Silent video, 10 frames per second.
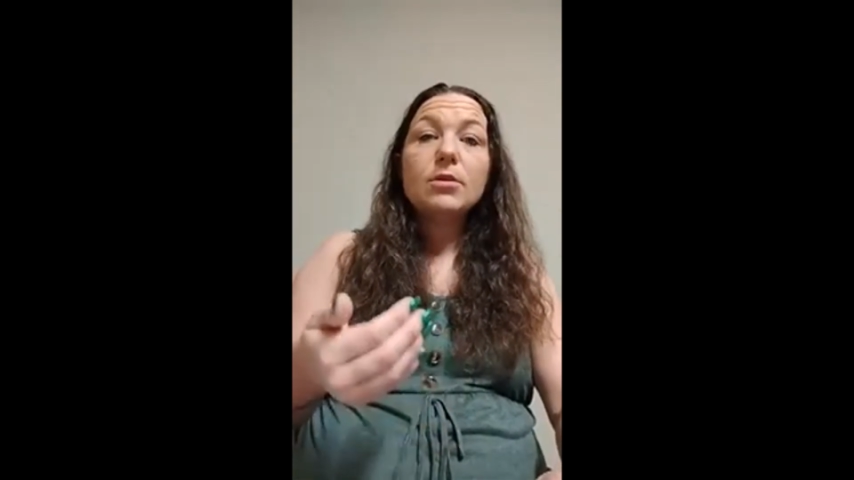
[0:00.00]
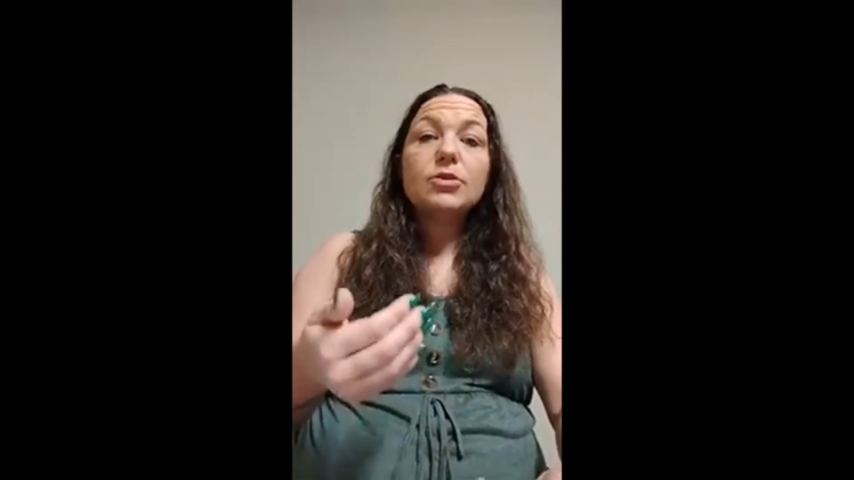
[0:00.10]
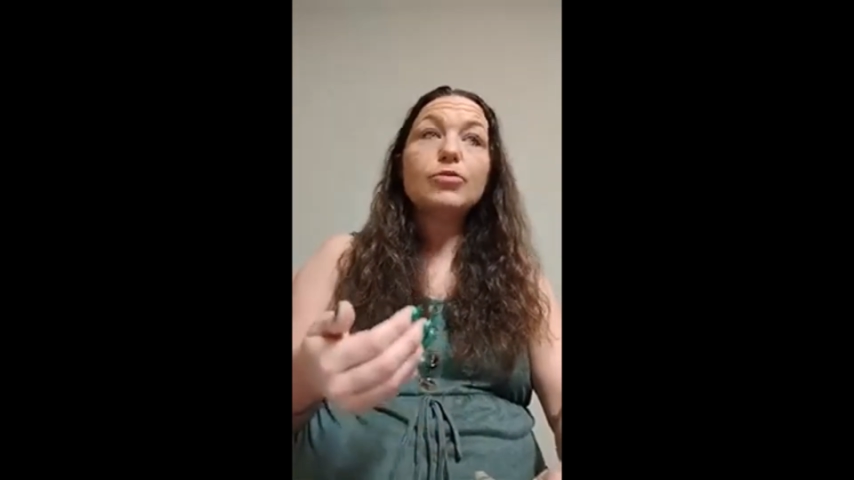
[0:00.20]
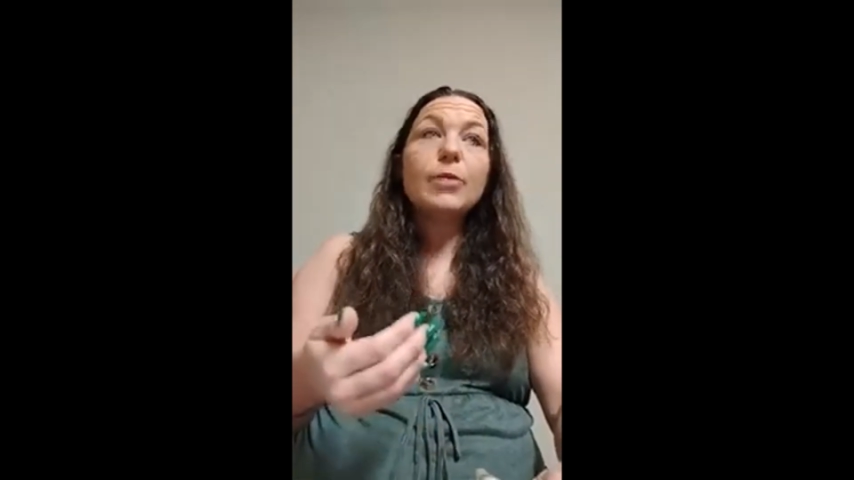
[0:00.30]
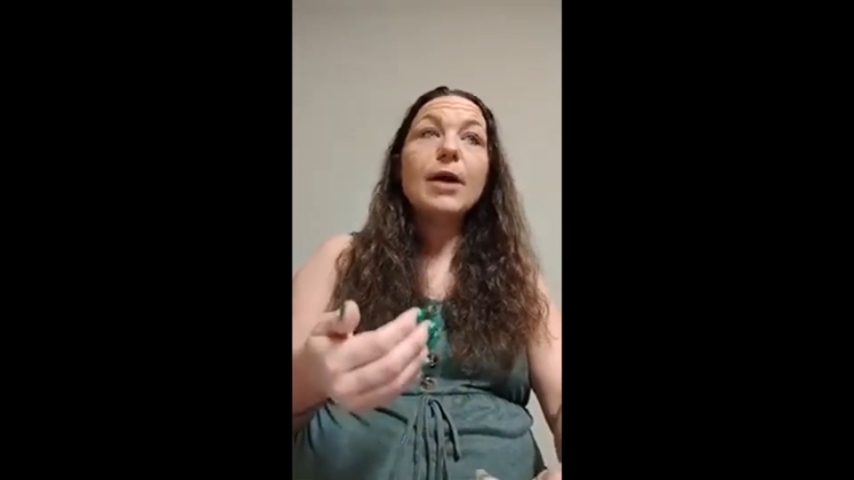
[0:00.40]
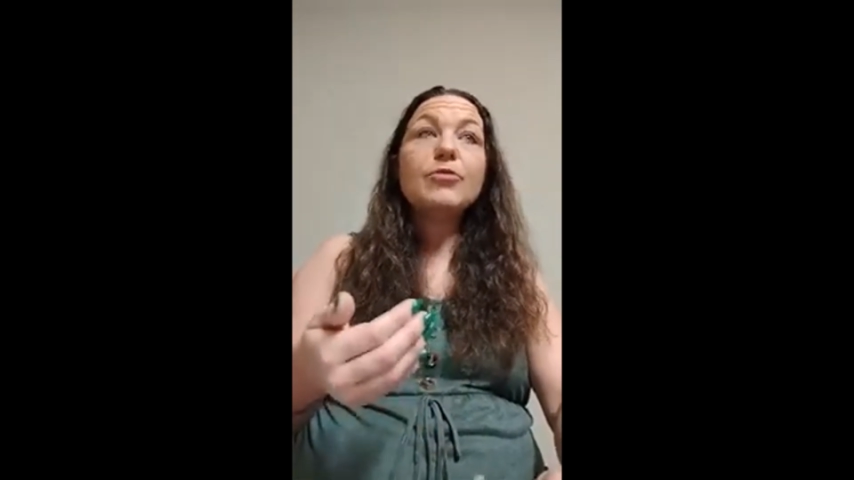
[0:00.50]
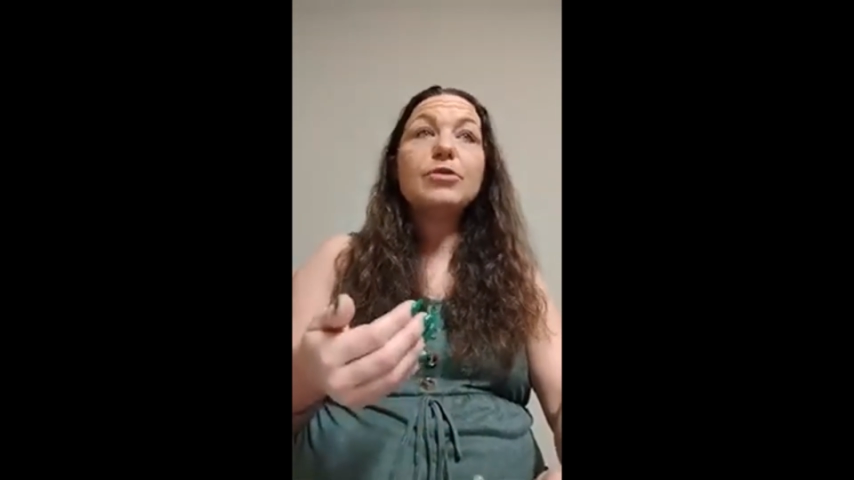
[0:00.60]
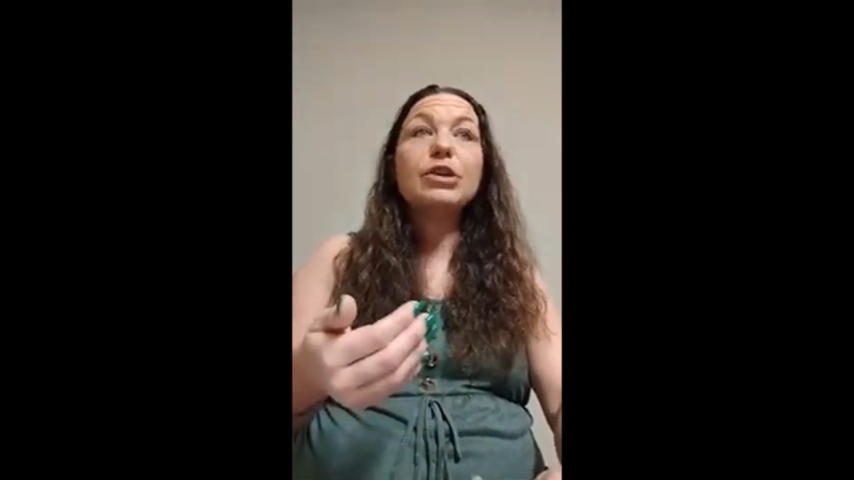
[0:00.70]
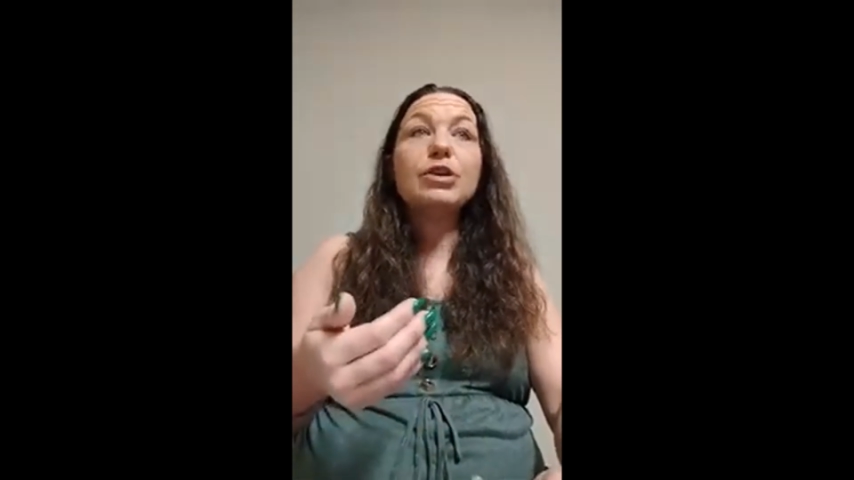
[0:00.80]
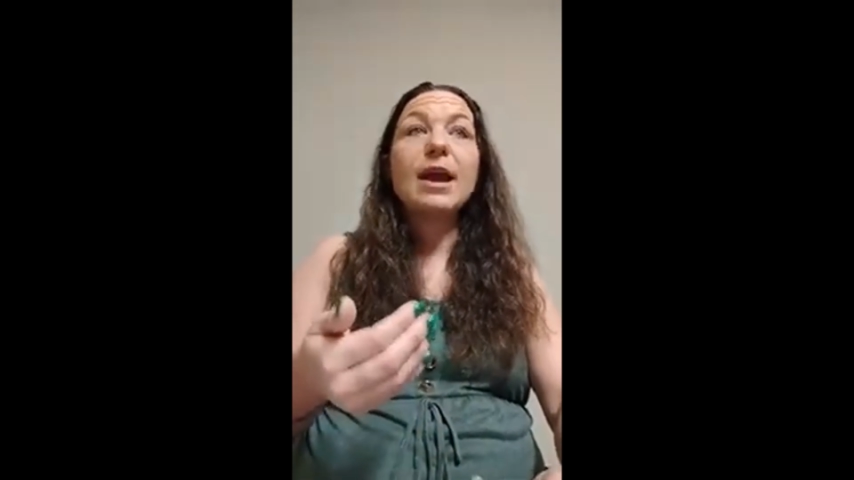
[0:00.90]
So rather
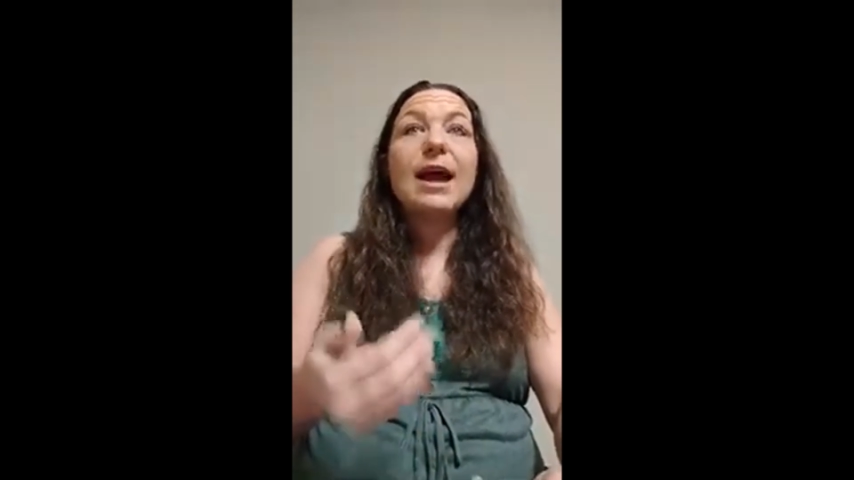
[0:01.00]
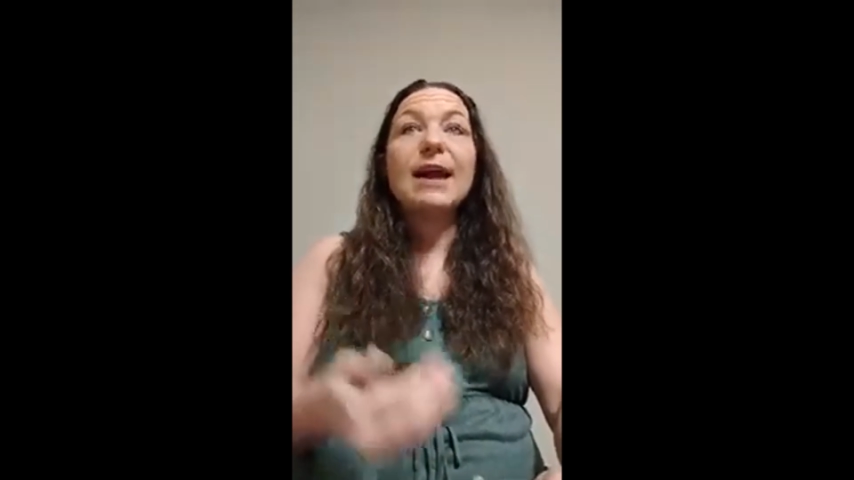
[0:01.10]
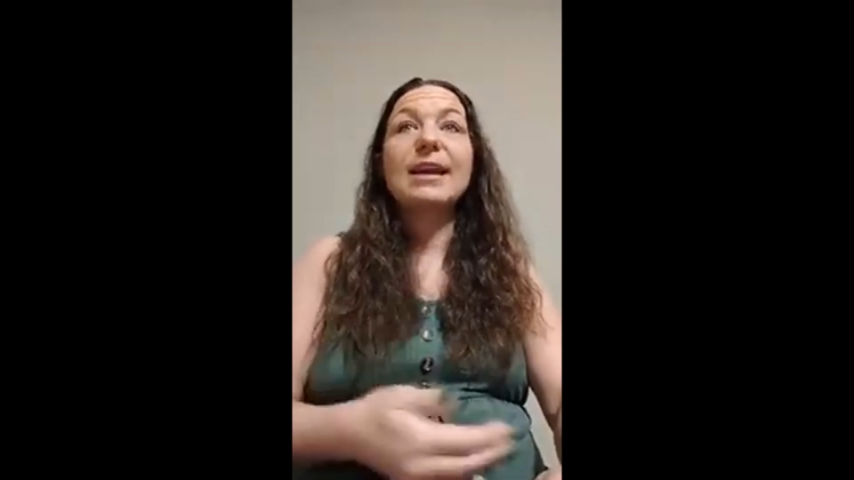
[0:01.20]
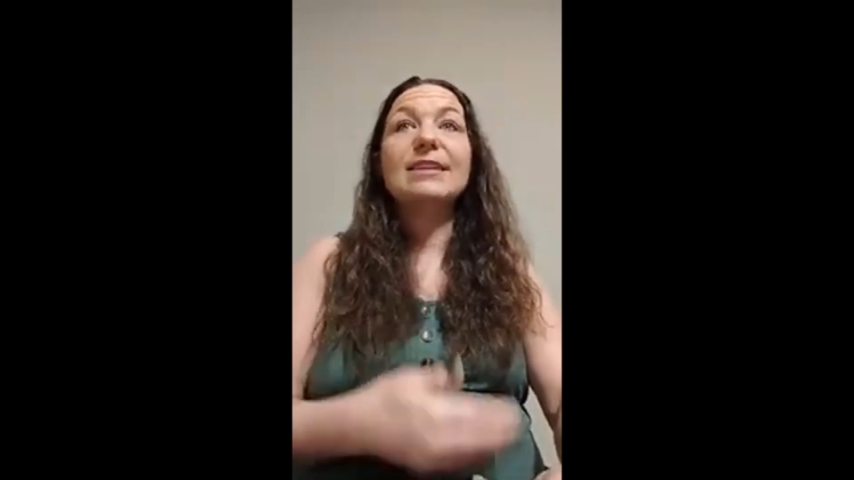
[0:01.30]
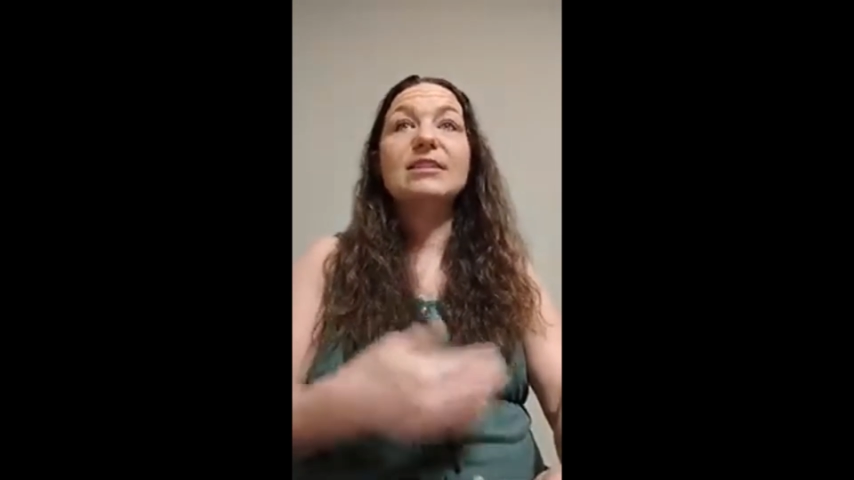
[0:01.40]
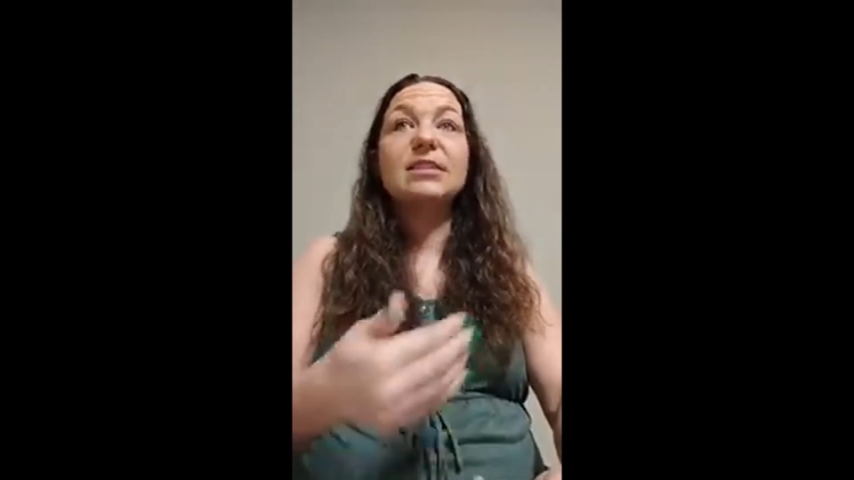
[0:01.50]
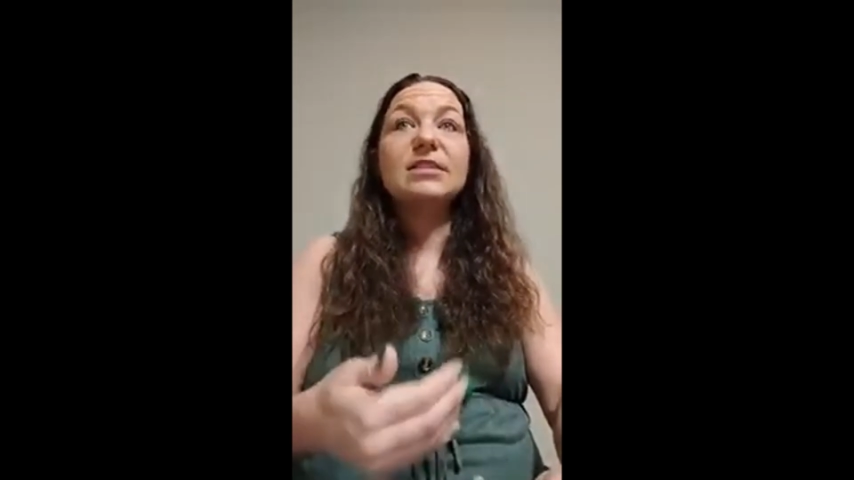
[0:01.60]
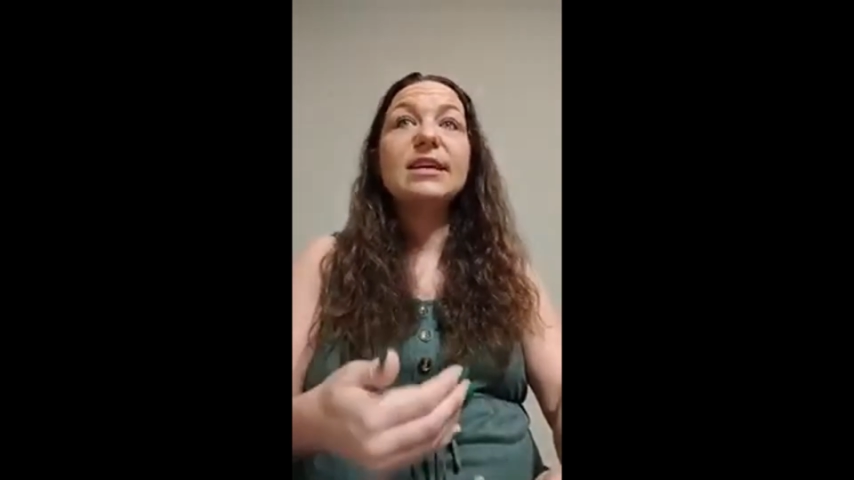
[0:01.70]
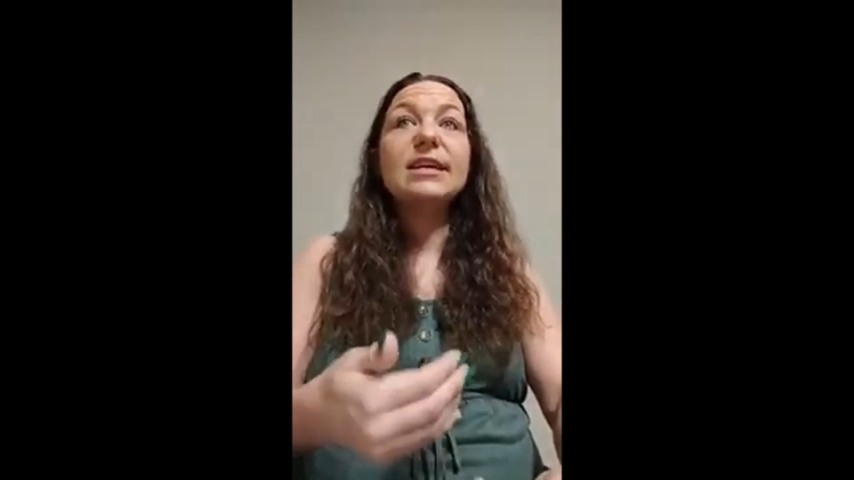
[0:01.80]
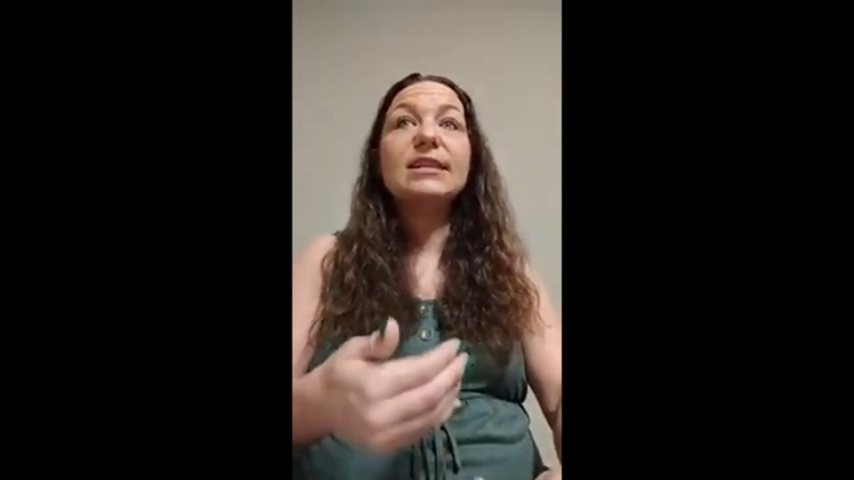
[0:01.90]
than looking at it as a
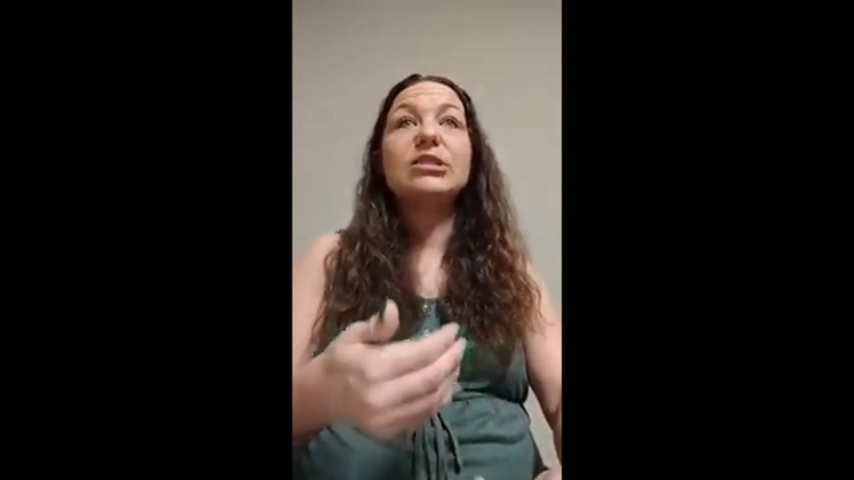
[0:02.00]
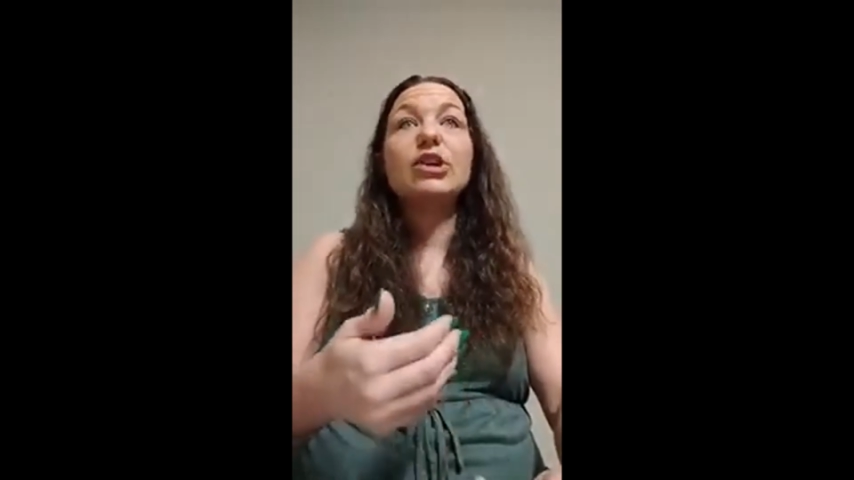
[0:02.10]
disease,